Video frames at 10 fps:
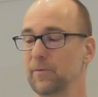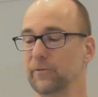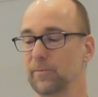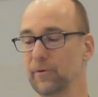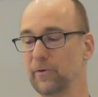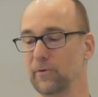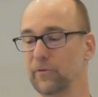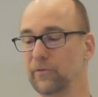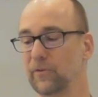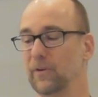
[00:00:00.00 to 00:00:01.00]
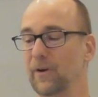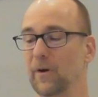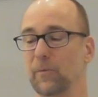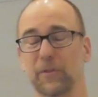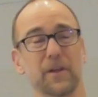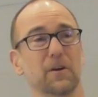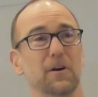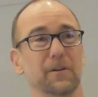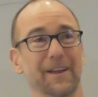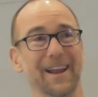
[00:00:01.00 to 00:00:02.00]
able to produce uh, what they
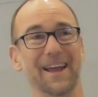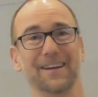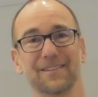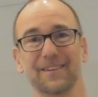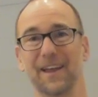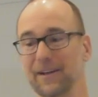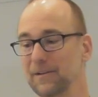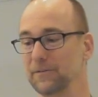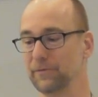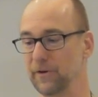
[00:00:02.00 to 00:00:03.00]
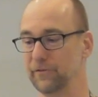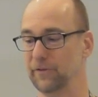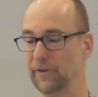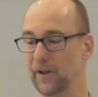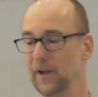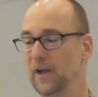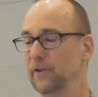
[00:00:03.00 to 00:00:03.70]
call an XL version.